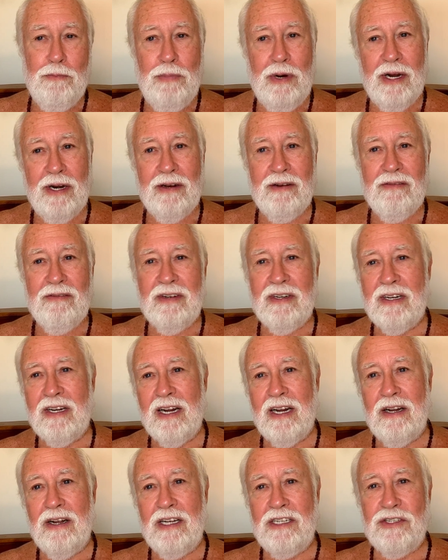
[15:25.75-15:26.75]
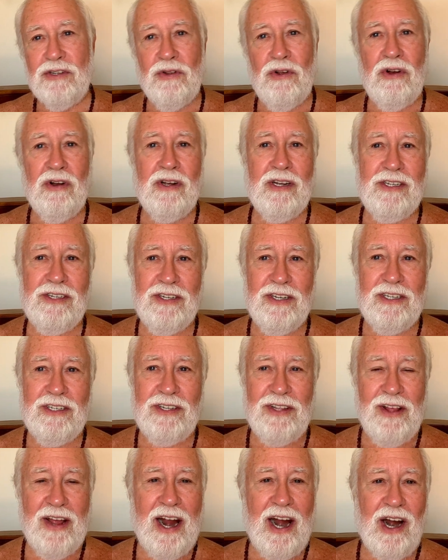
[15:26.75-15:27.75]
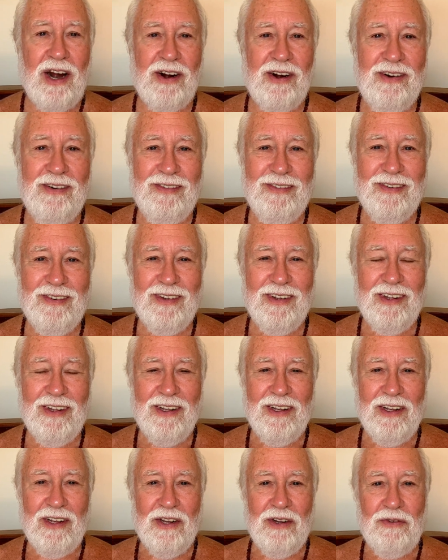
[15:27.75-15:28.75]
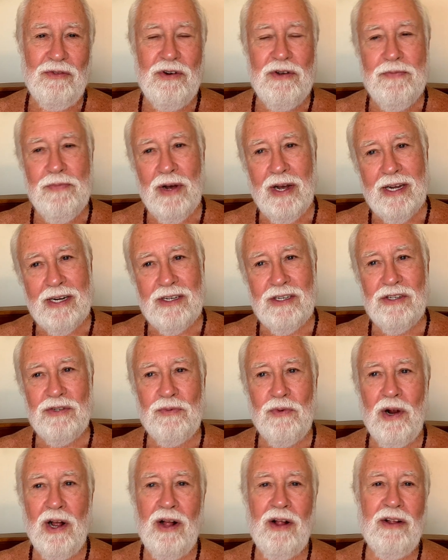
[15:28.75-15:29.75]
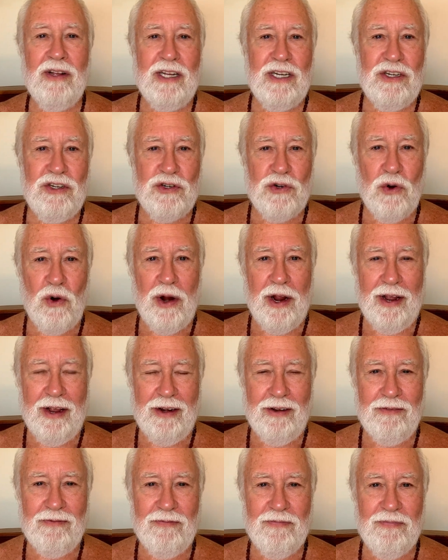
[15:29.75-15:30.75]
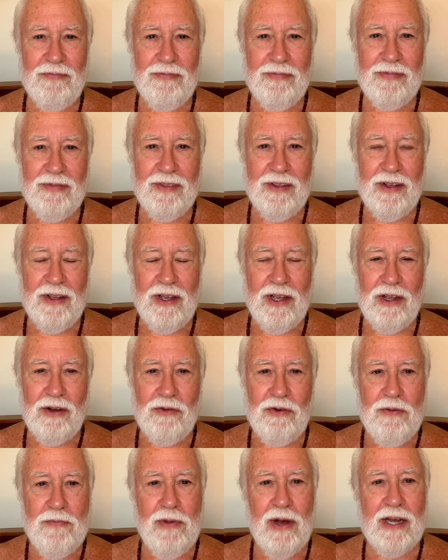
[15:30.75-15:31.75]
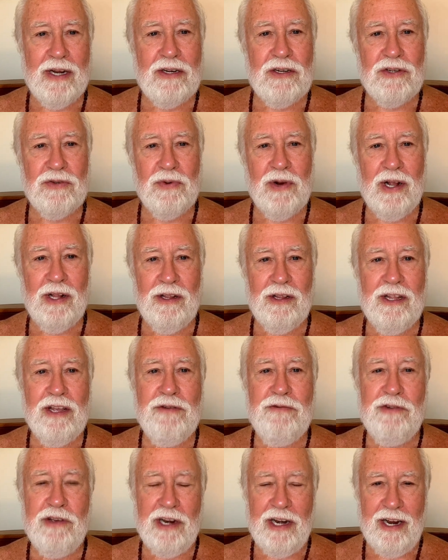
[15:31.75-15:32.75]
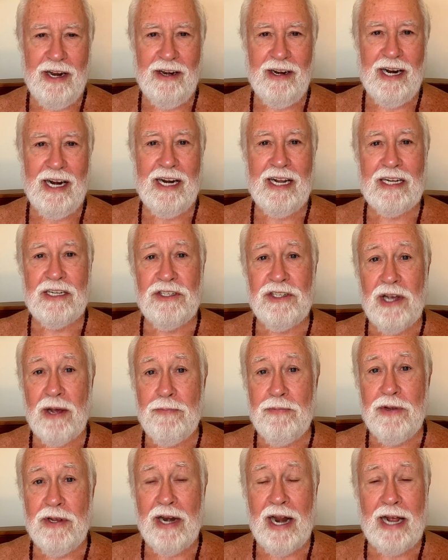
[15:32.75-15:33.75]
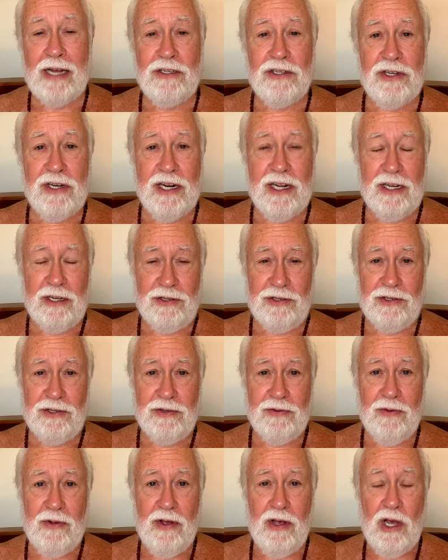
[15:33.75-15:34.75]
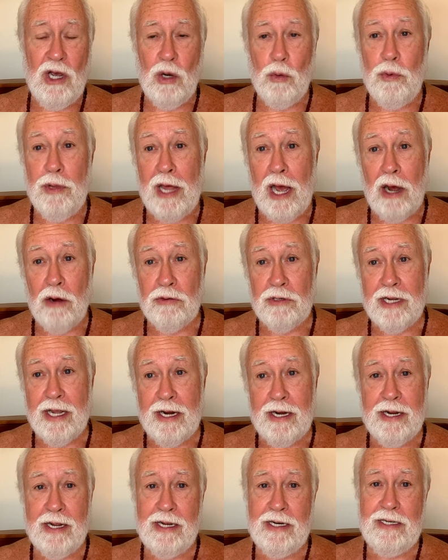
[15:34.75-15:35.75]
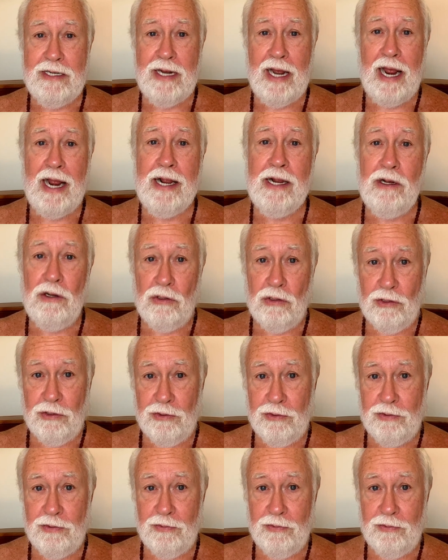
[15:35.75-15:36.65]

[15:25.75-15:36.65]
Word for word: But as long as it's there, we might as well enjoy it. We might as well live in it and accept it as it is without getting entangled.